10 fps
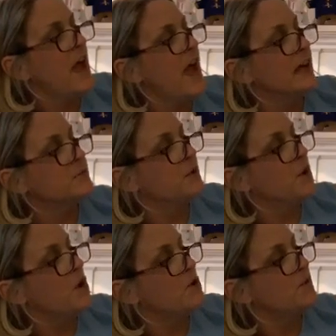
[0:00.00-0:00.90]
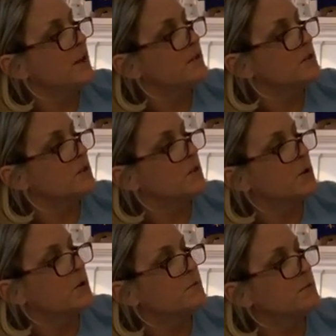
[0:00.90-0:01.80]
"As we go around the
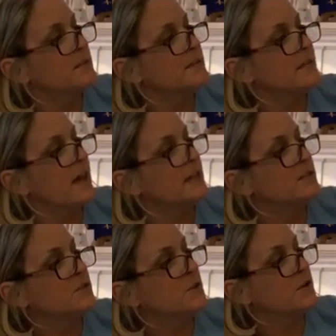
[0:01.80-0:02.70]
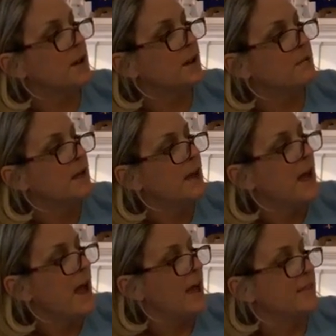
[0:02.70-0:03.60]
circle, please tell us your name."
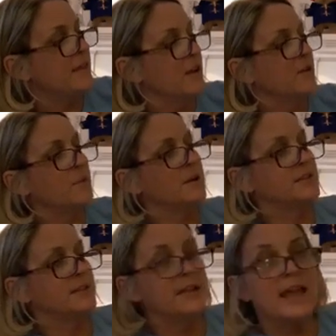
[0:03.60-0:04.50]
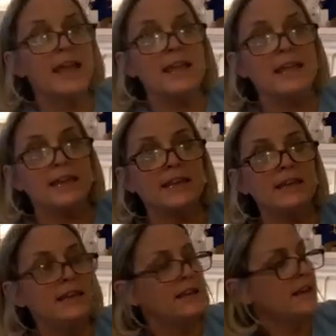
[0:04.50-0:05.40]
And there was an
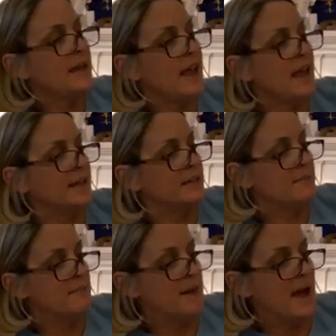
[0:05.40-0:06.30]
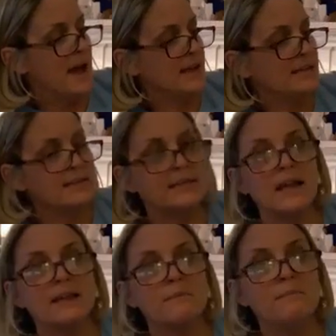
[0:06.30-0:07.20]
Aiden, and a Max,
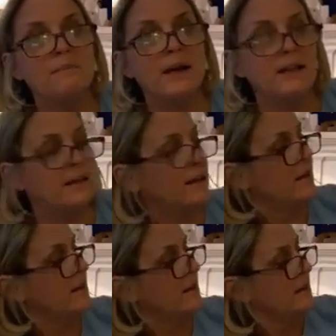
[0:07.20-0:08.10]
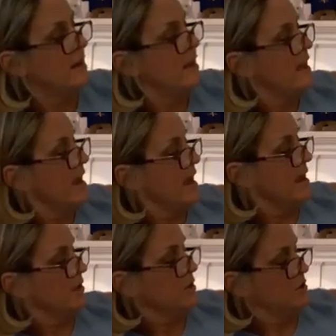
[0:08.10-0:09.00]
and a Bella,
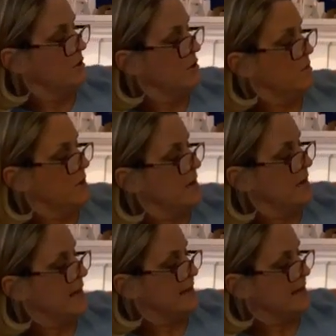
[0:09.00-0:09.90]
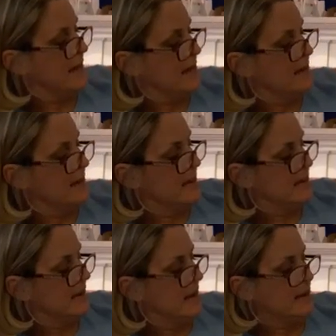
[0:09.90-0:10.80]
and Chloe, and
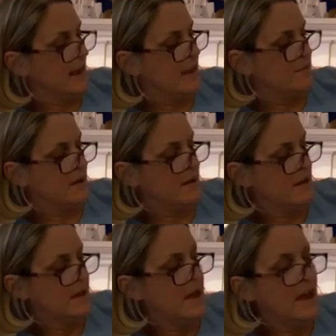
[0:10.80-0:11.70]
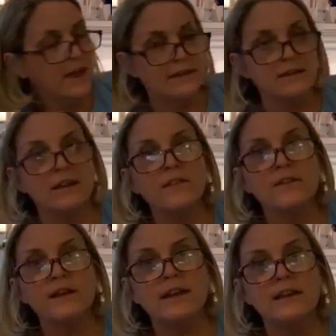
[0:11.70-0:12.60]
Kaden, and Emma, and another
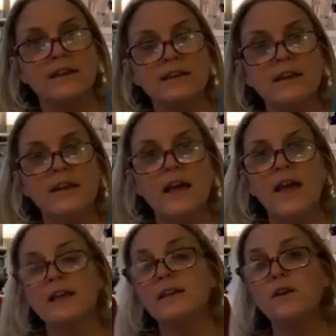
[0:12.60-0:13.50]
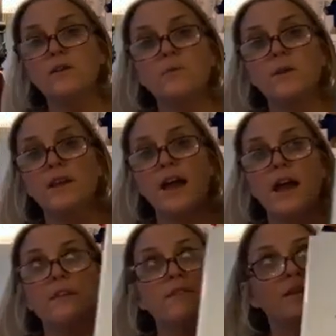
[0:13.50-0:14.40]
Aiden. And I know we
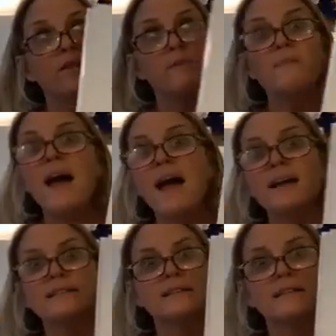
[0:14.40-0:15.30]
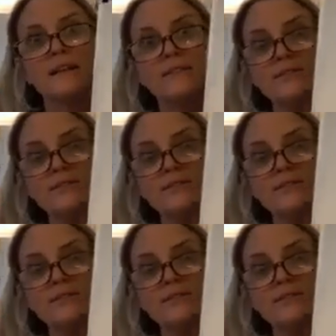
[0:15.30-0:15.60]
have another Max, and another